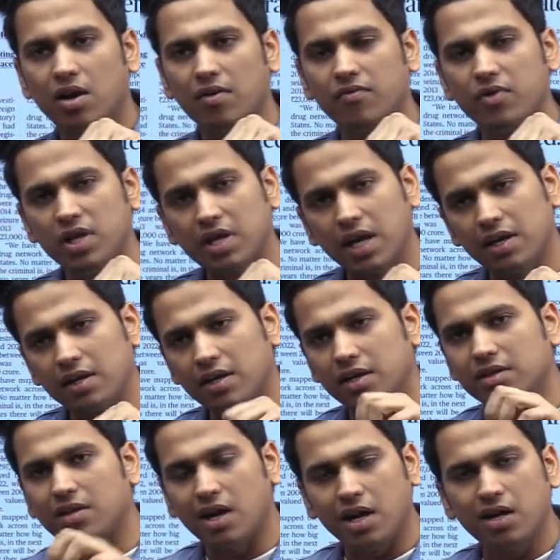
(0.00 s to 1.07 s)
we can say,
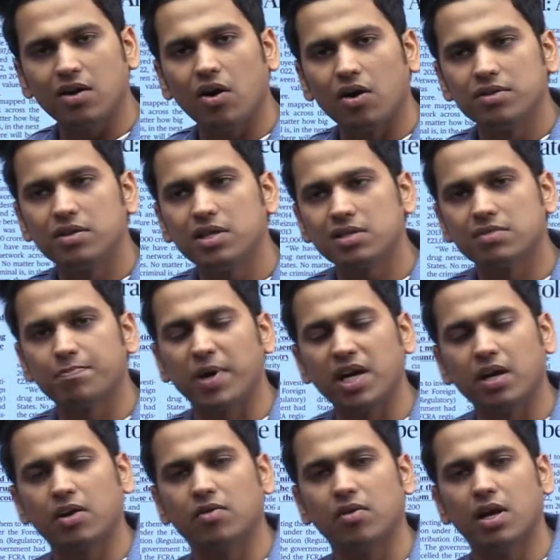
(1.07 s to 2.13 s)
thread on this
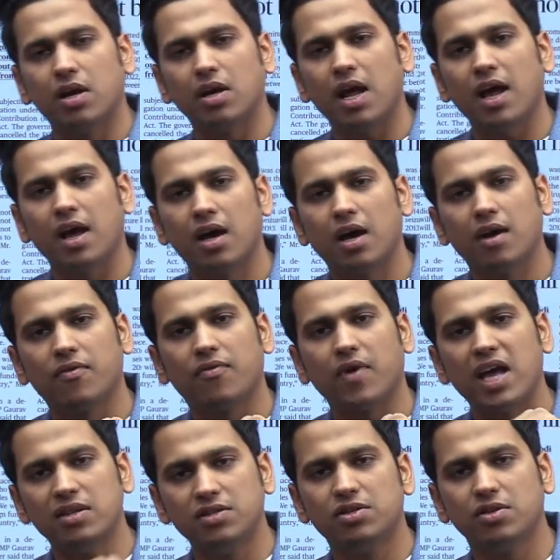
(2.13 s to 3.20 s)
particular
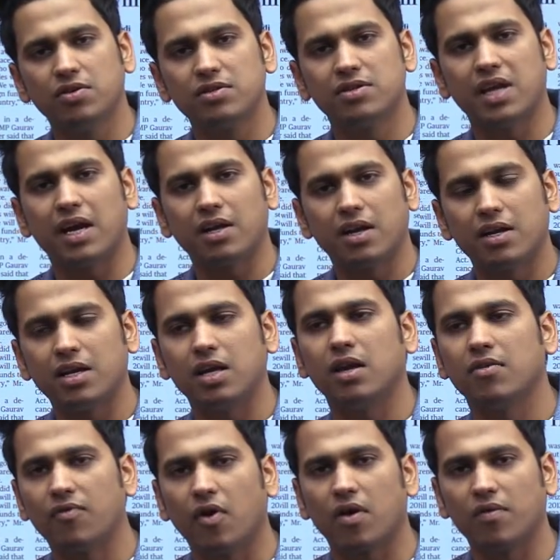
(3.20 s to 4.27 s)
NGOs that are taking
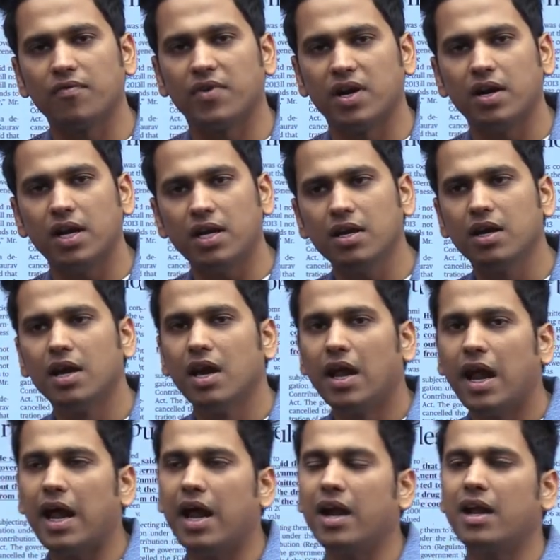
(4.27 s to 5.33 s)
foreign funding
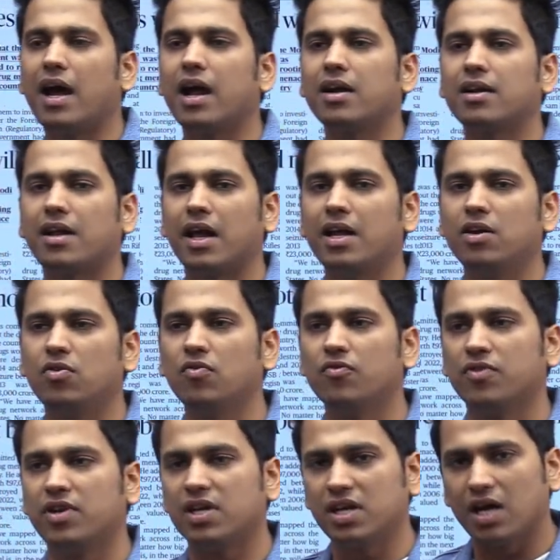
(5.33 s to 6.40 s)
and are trying to
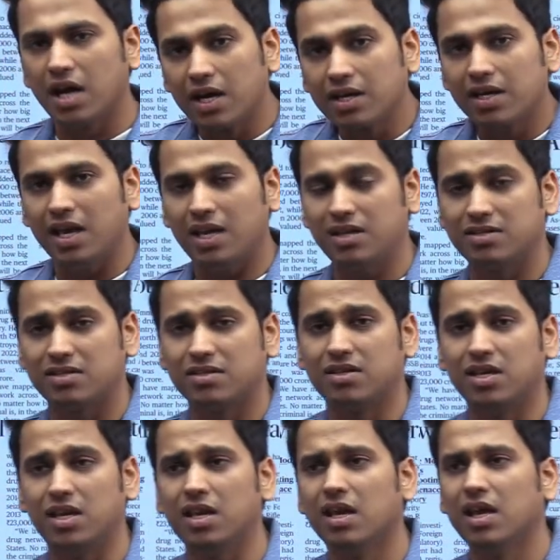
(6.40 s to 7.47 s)
work against
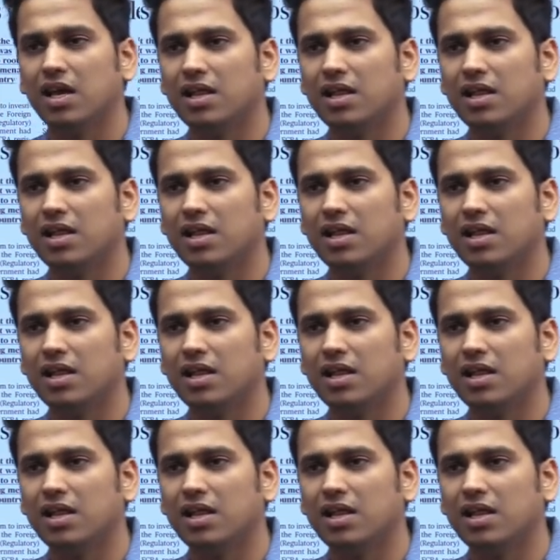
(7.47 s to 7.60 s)
the,